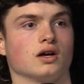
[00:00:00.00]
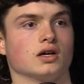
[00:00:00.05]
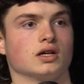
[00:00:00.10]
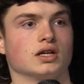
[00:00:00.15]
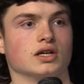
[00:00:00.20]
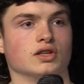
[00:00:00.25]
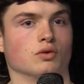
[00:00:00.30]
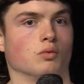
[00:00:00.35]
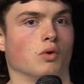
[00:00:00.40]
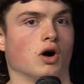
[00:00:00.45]

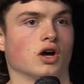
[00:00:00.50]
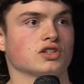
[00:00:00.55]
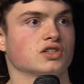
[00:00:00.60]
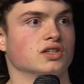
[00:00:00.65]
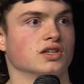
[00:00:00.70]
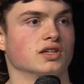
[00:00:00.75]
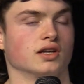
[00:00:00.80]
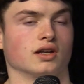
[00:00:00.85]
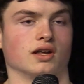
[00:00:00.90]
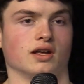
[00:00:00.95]
uh, in the
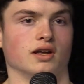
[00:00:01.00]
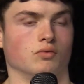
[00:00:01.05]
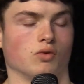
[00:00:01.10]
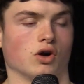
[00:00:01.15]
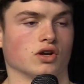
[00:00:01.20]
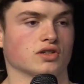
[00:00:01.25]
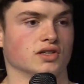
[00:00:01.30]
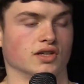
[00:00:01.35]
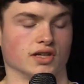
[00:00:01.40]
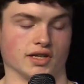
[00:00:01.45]
Washington
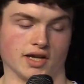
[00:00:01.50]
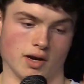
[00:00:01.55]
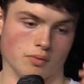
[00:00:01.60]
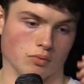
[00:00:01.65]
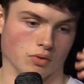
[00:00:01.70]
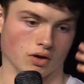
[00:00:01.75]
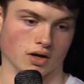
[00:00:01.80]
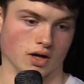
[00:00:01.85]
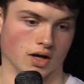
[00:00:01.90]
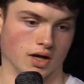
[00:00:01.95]
Washington
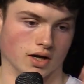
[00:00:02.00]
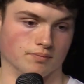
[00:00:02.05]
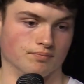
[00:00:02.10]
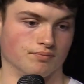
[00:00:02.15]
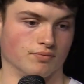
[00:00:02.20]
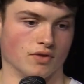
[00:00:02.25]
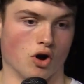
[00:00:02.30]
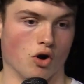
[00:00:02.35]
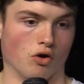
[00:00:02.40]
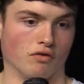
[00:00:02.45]
game where
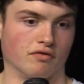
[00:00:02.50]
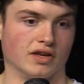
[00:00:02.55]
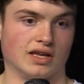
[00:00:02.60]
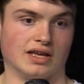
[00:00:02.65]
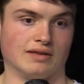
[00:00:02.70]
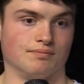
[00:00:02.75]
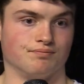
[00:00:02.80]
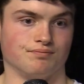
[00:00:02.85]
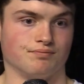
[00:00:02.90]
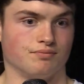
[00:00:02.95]
uh,
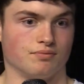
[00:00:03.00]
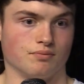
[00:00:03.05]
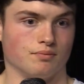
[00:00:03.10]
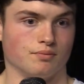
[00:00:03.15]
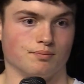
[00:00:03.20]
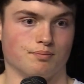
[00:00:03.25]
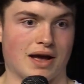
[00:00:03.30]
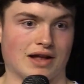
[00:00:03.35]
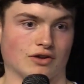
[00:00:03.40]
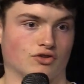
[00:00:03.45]
Ovi
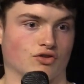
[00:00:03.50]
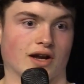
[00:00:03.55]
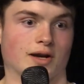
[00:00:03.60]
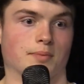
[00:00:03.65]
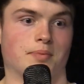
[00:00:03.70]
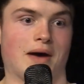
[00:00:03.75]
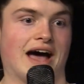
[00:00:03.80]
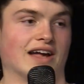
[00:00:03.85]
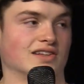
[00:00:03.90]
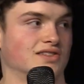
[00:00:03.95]
p-
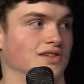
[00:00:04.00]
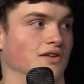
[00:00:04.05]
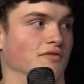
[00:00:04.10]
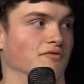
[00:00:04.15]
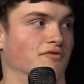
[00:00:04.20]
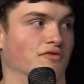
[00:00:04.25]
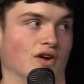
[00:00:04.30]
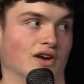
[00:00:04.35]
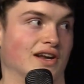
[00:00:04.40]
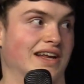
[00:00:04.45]
tried to pass
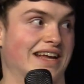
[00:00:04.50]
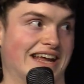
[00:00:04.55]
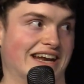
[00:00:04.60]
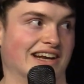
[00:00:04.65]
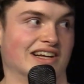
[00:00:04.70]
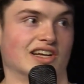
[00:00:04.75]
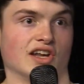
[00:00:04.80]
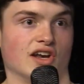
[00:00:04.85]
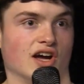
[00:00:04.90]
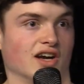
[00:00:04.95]
it in front it
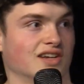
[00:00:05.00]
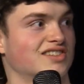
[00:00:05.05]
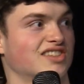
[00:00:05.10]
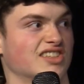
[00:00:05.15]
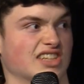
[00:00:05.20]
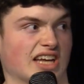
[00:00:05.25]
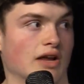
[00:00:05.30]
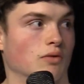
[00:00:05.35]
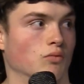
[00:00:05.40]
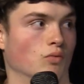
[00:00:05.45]
hit a
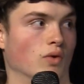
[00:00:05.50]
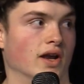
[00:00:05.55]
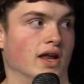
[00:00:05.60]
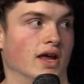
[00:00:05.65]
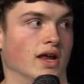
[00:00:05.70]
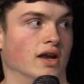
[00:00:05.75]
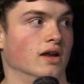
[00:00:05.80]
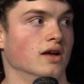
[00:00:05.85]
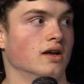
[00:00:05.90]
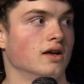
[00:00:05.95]
Canucks skate and
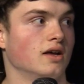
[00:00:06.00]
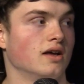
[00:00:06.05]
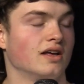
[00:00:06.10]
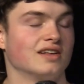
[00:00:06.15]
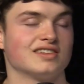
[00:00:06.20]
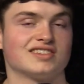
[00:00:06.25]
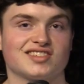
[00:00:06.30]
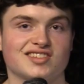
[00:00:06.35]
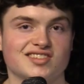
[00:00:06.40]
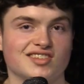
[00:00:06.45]
went in.
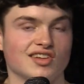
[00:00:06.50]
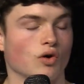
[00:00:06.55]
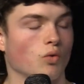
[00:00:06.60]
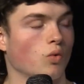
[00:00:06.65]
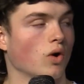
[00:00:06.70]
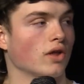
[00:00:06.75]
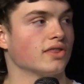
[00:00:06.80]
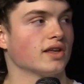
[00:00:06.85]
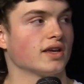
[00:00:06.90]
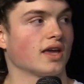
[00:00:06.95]
Yeah,
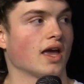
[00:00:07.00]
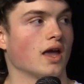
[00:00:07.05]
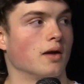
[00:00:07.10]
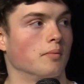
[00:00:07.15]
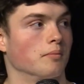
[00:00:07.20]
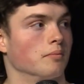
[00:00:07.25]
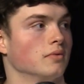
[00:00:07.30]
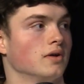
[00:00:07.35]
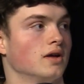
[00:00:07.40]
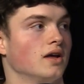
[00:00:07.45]
still won the
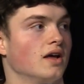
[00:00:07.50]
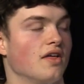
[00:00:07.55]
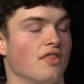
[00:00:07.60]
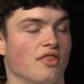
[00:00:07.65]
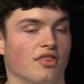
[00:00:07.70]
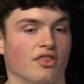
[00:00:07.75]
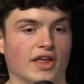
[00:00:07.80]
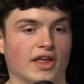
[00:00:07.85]
game. Yeah,